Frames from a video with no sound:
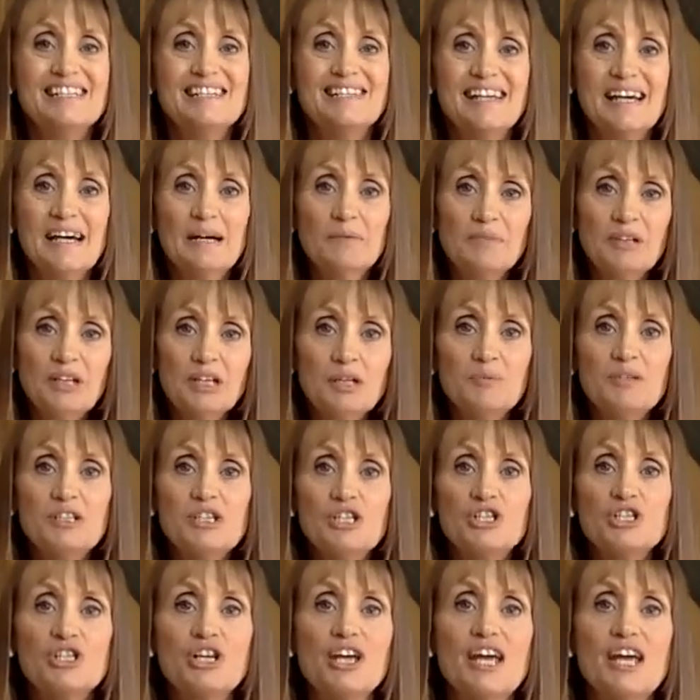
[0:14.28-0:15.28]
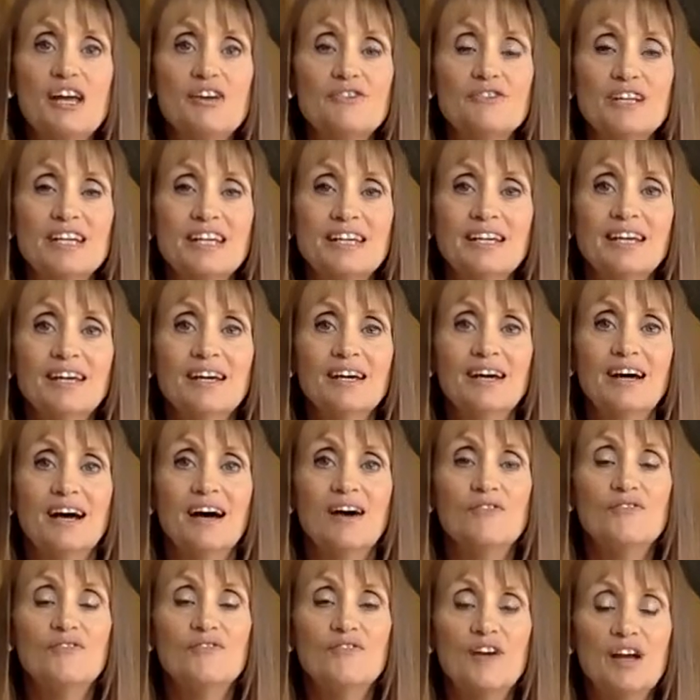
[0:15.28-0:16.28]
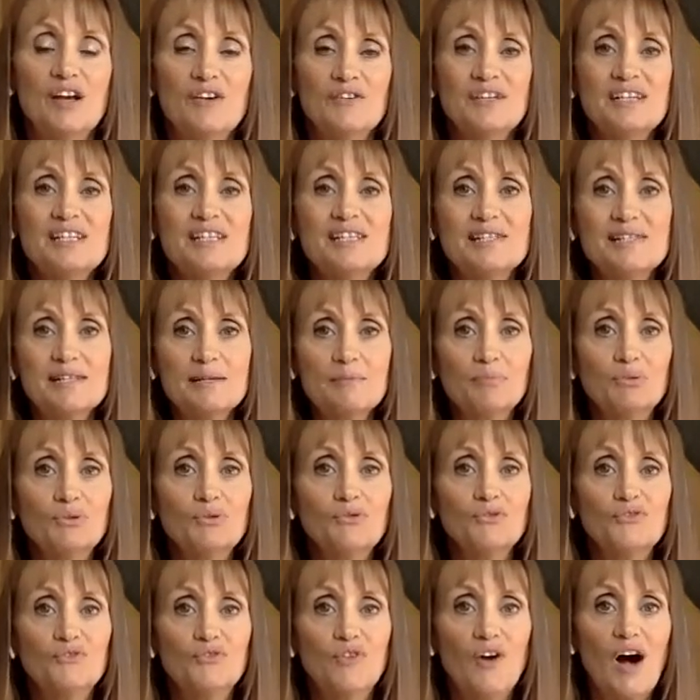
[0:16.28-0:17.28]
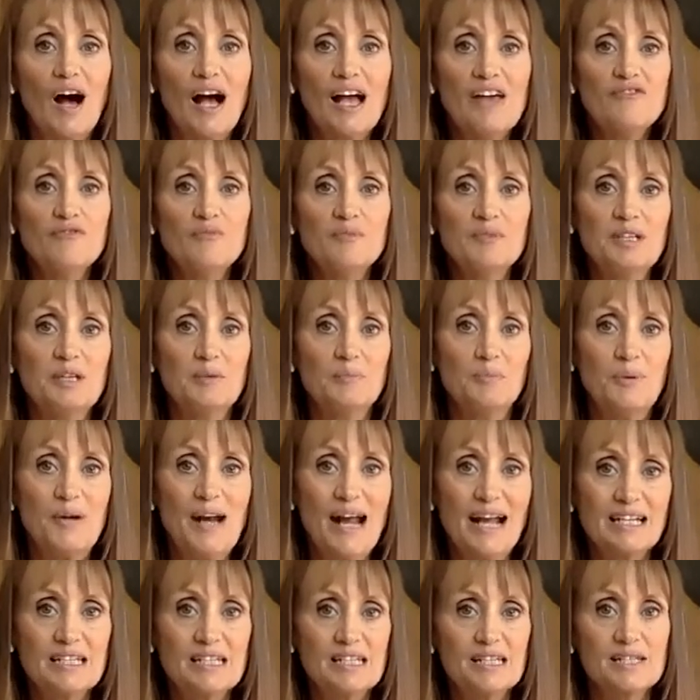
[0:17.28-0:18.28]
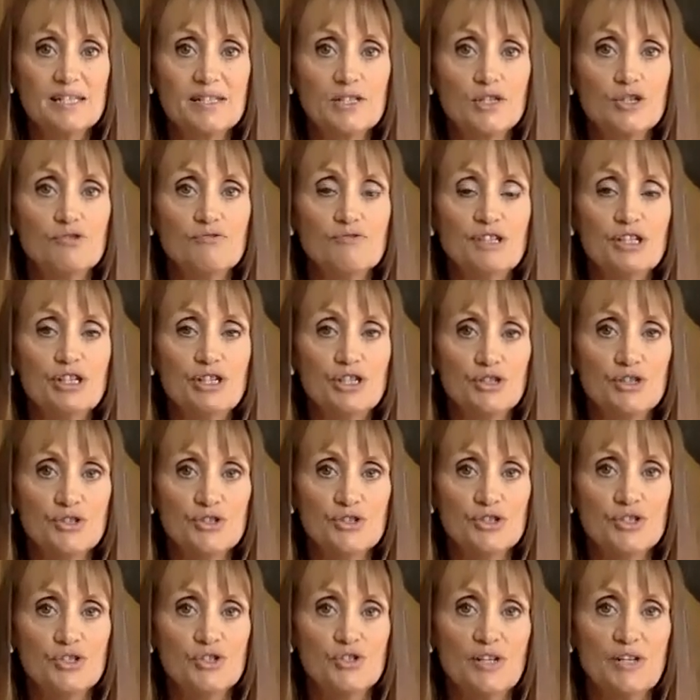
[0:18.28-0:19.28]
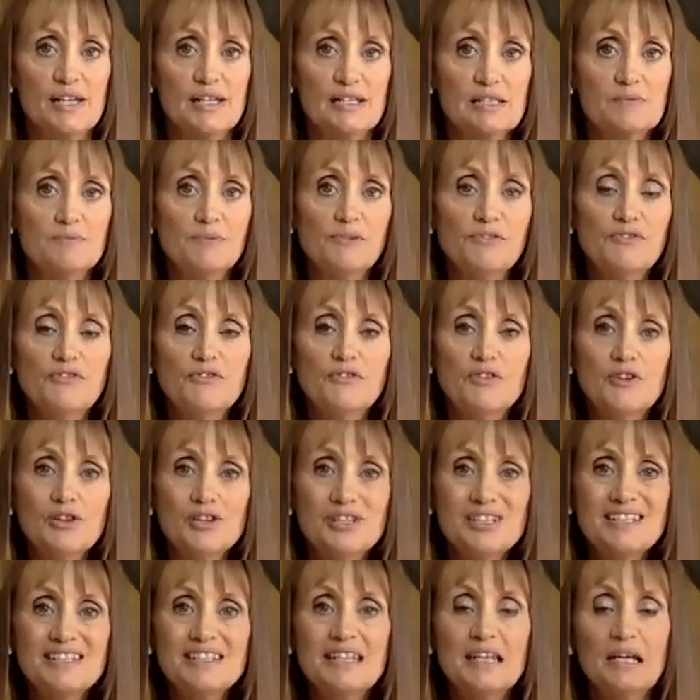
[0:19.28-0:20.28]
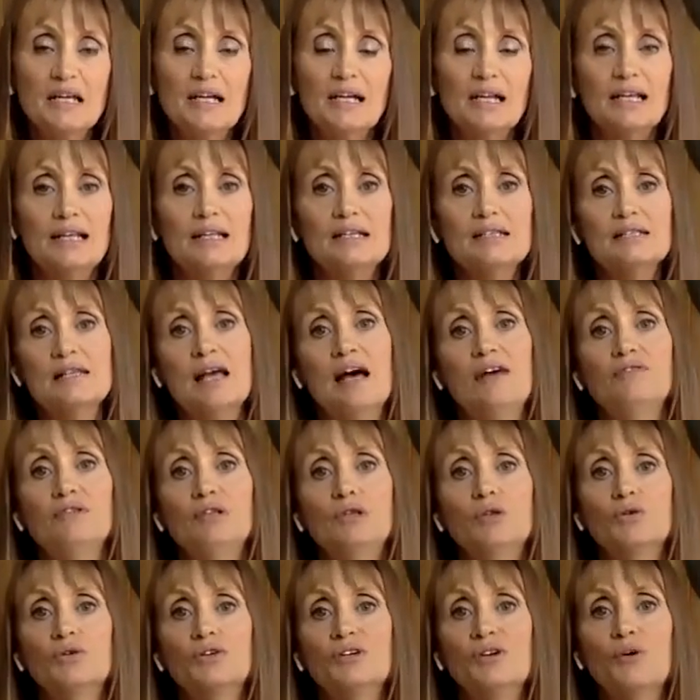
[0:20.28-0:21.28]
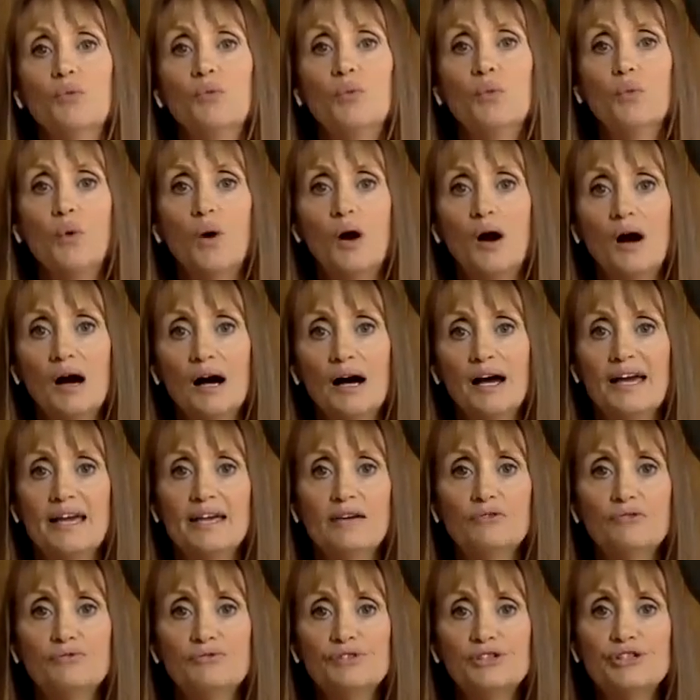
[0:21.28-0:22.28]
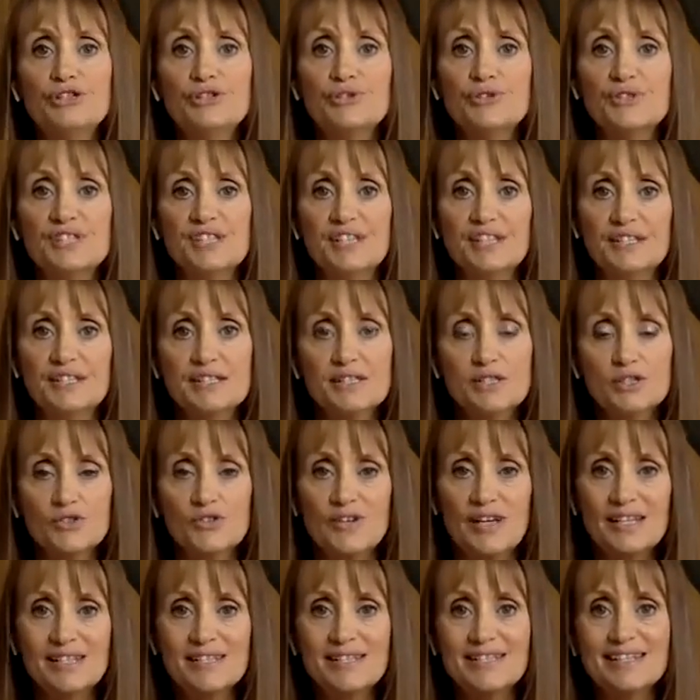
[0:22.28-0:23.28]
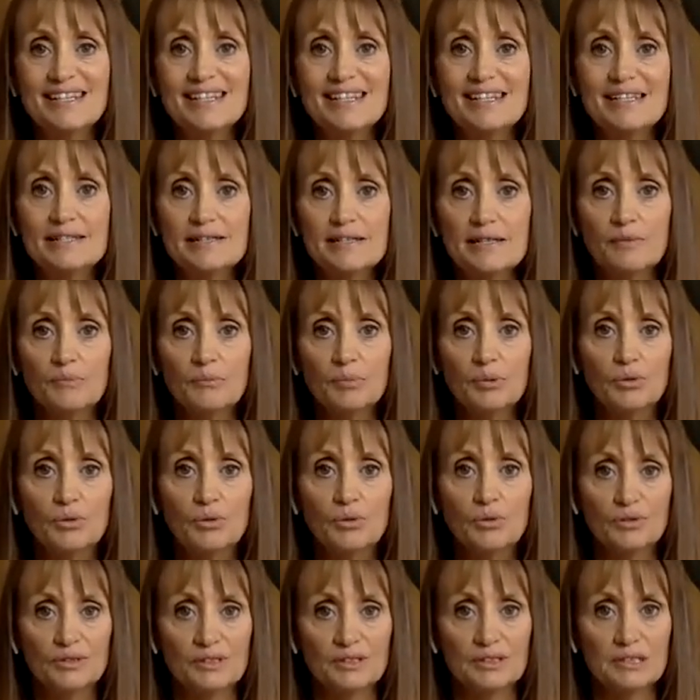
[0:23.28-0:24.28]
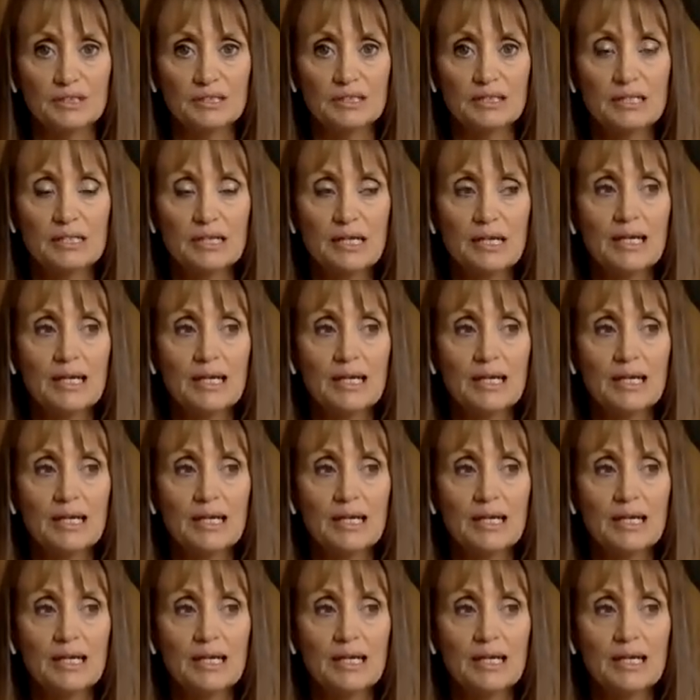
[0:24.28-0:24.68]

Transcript: Today I'm going to be sharing a very simple five-minute practice to reduce stress. But first, let's have a look at why reducing stress is important.